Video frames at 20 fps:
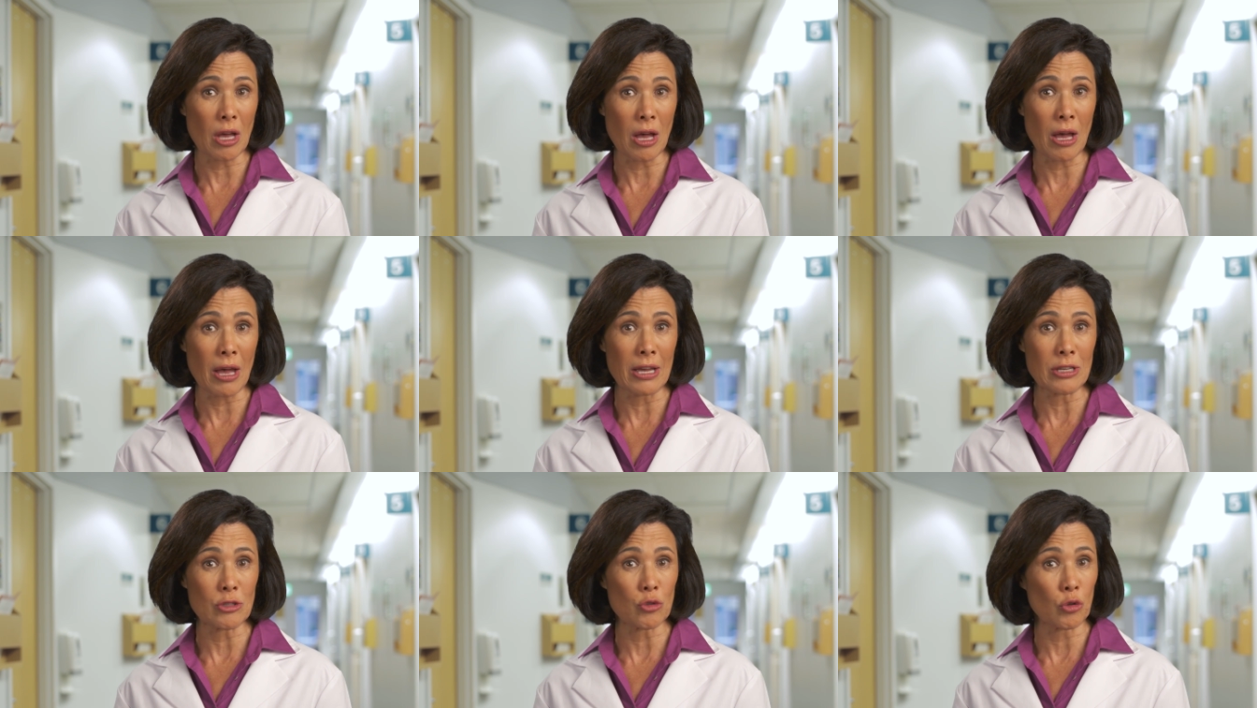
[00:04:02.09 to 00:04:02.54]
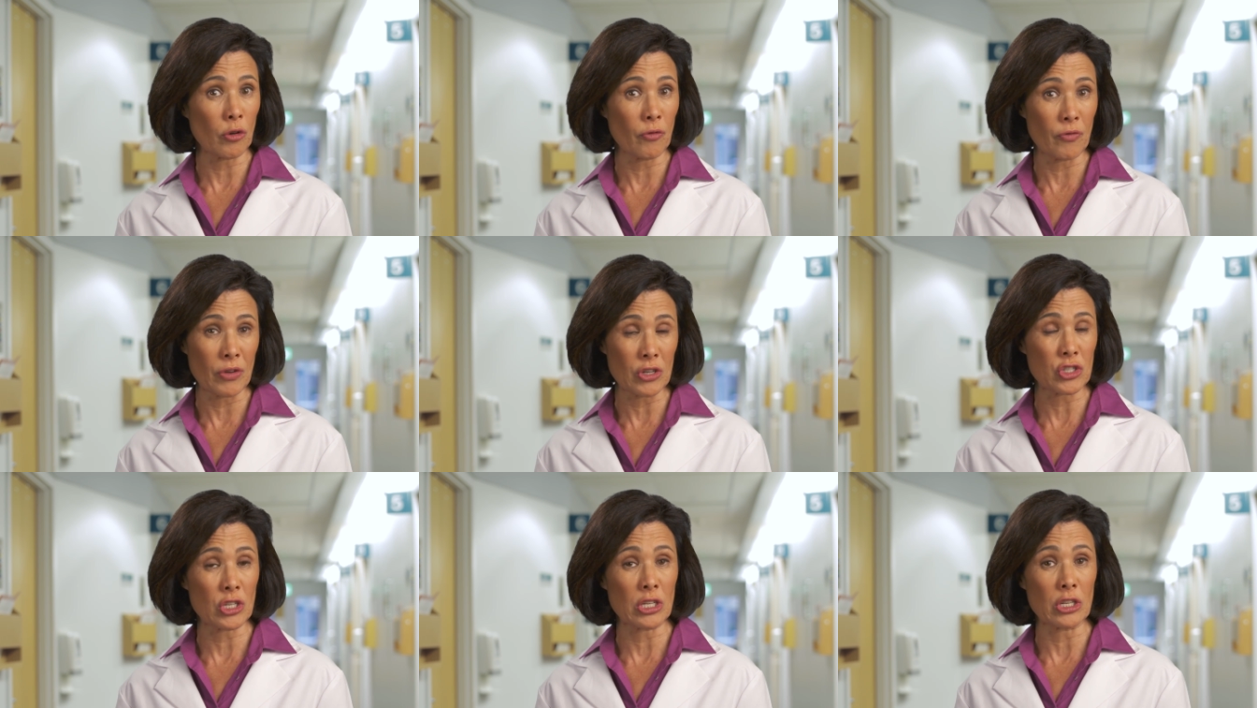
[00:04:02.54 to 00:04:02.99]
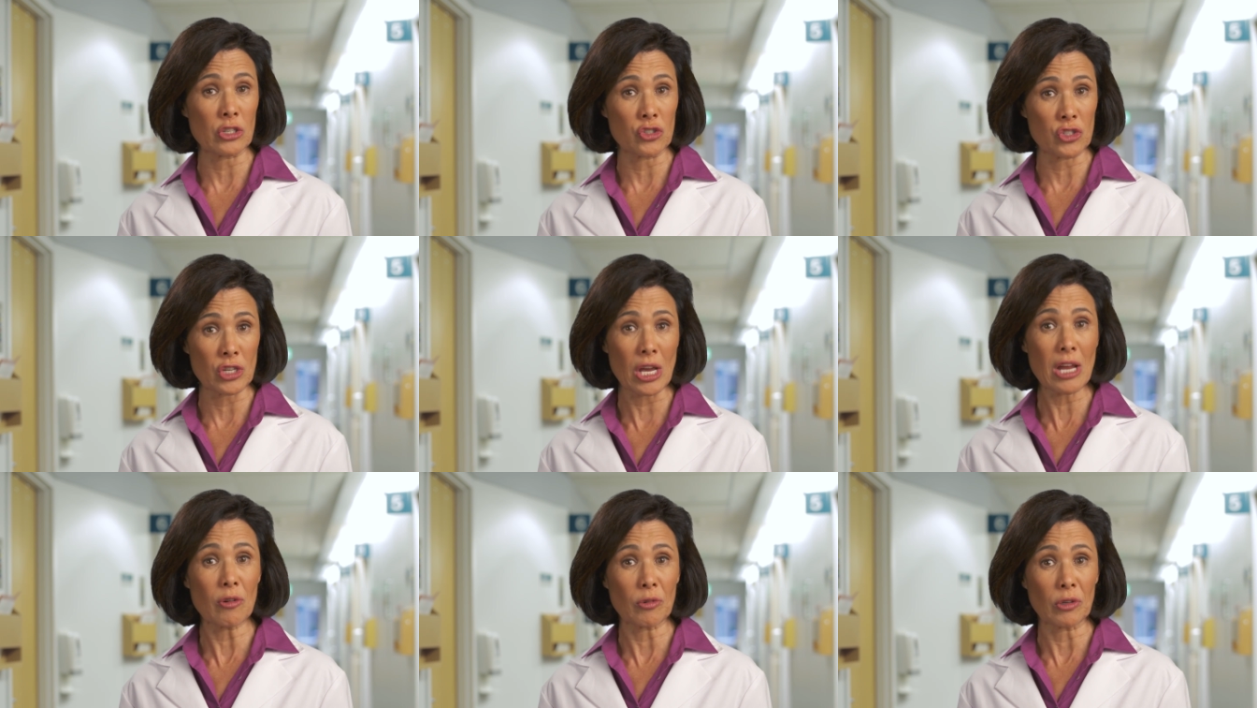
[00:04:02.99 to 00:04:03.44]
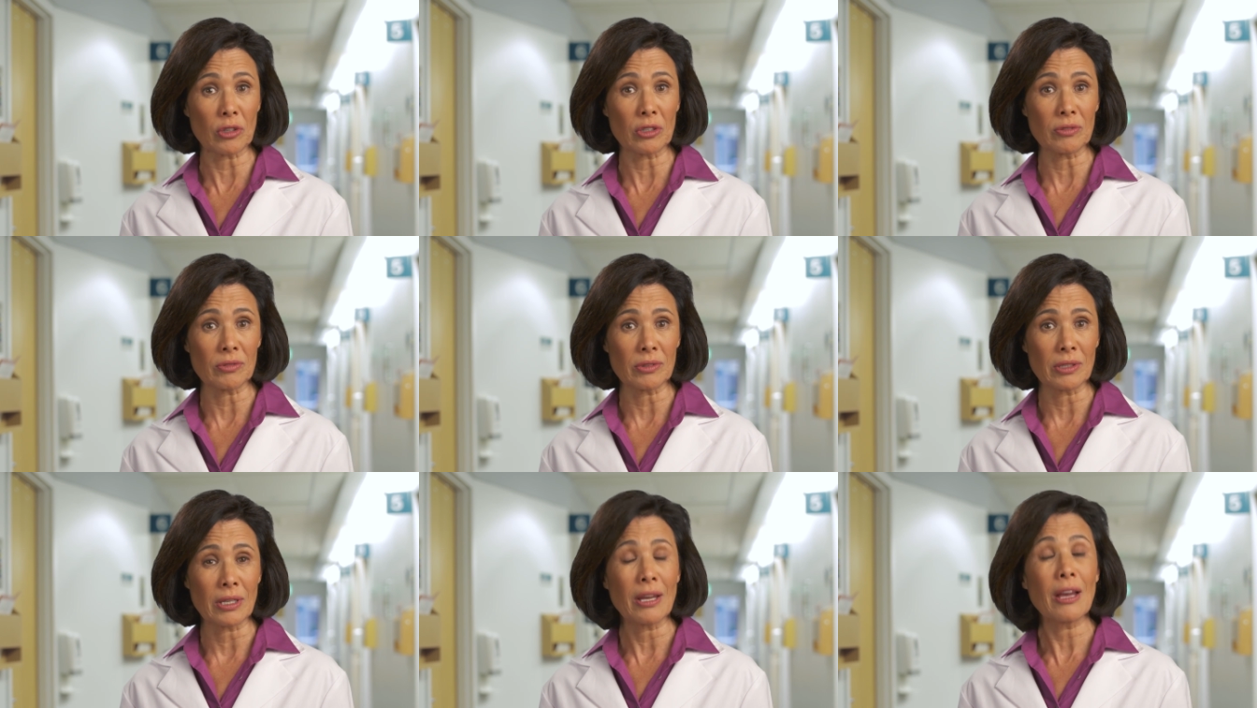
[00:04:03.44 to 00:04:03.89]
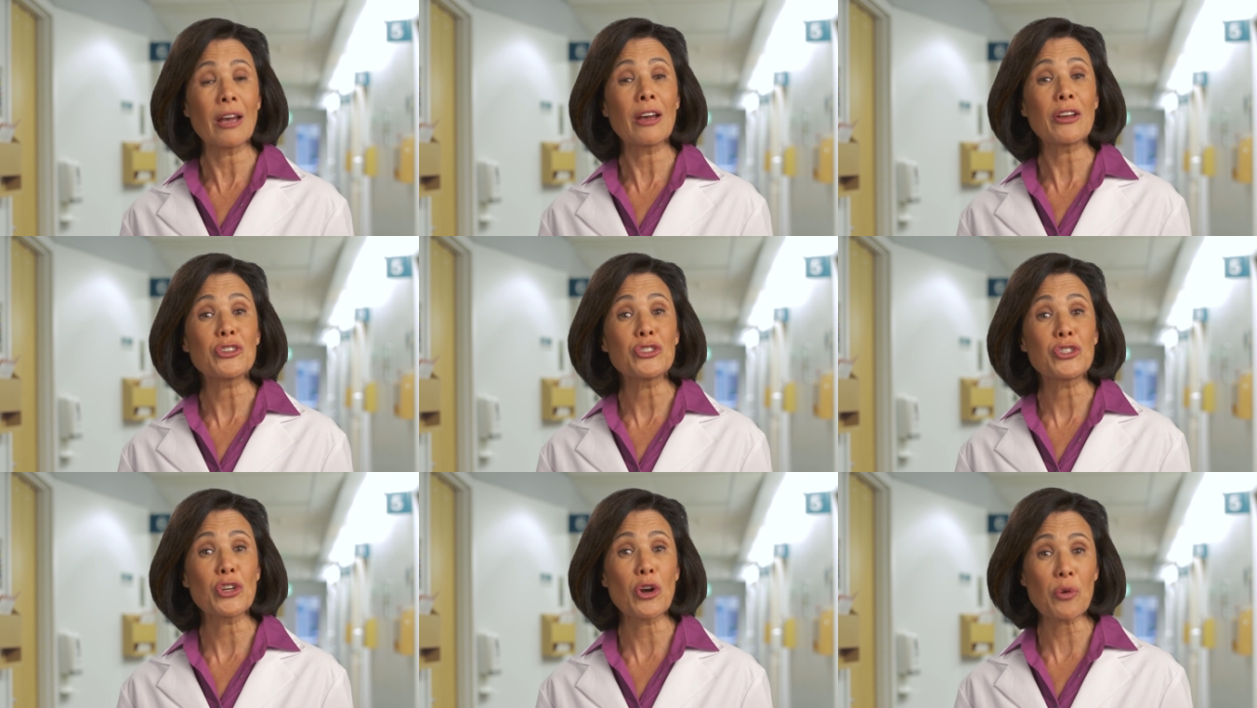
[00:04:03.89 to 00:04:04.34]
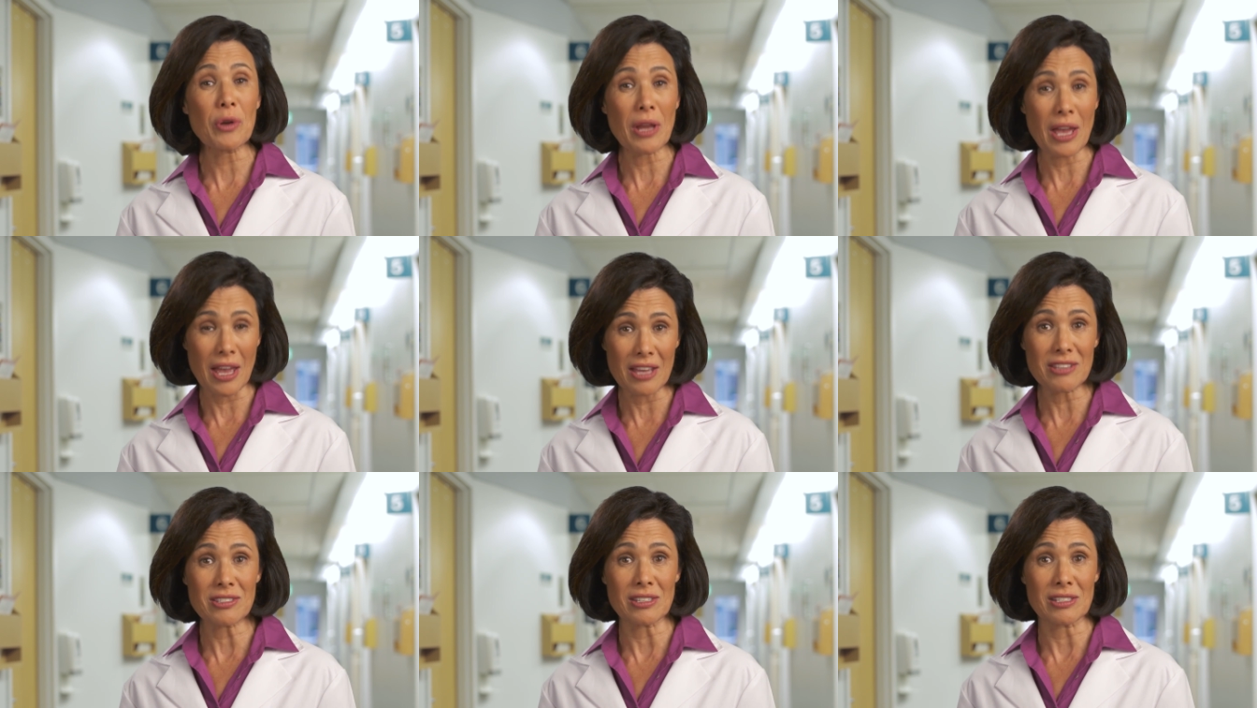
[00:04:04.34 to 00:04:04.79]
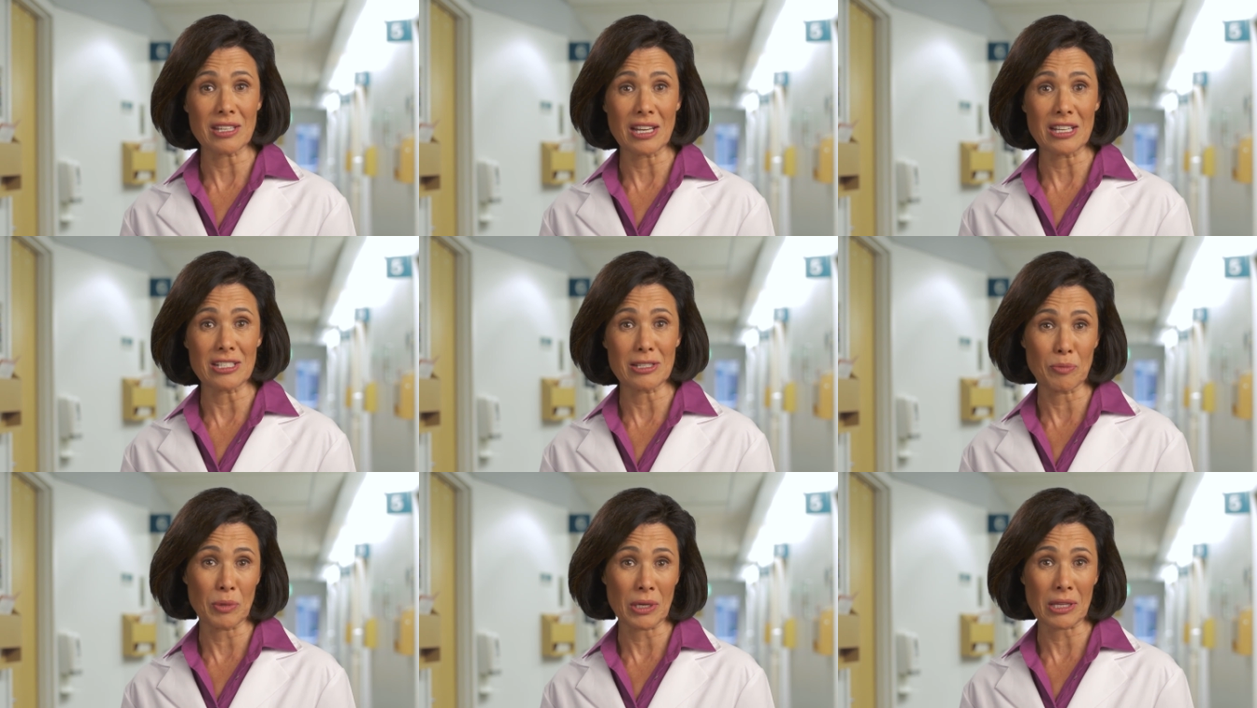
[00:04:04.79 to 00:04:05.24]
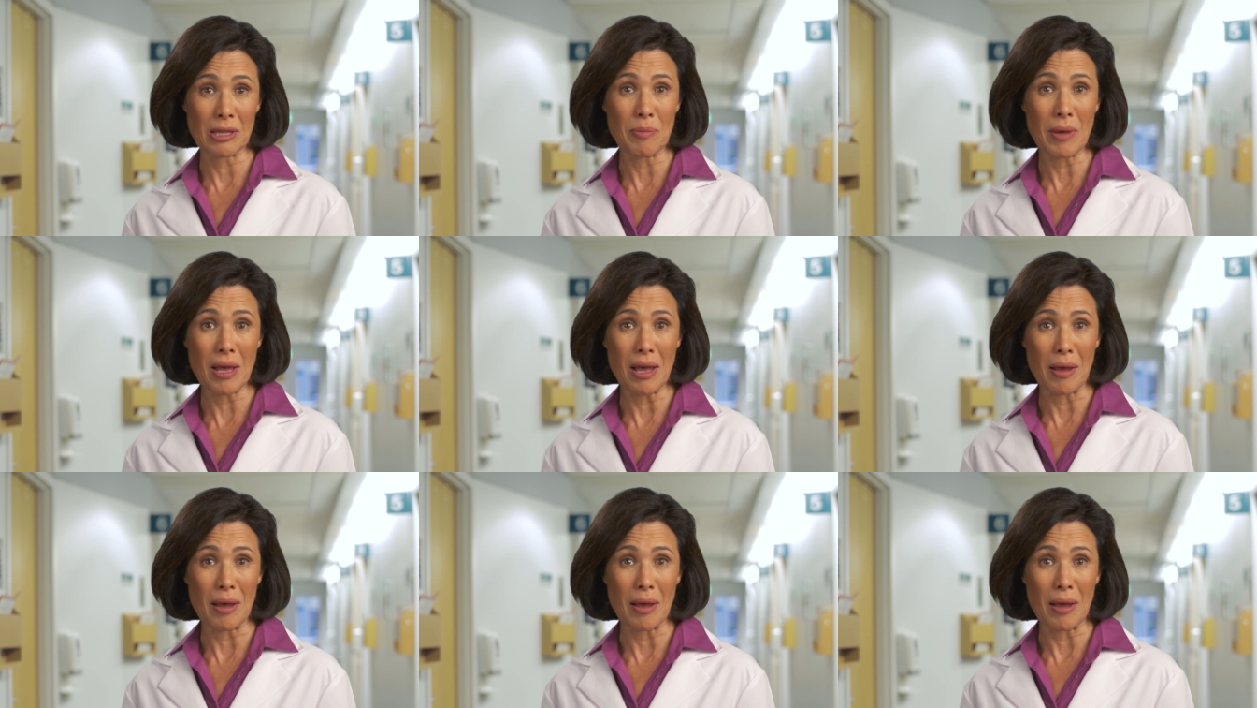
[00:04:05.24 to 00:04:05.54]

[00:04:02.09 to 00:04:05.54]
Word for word: eyes or vision in general, don't hesitate to bring them